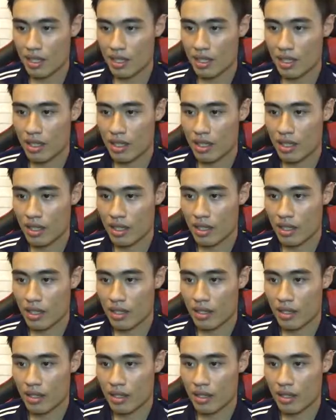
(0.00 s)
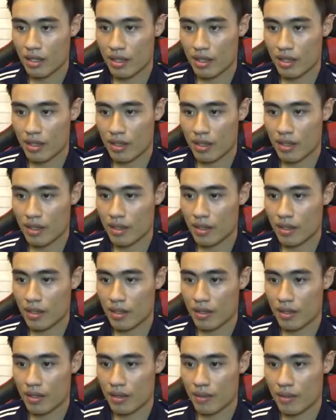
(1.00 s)

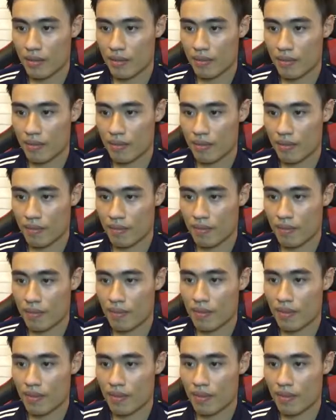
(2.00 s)
Nobody speaks.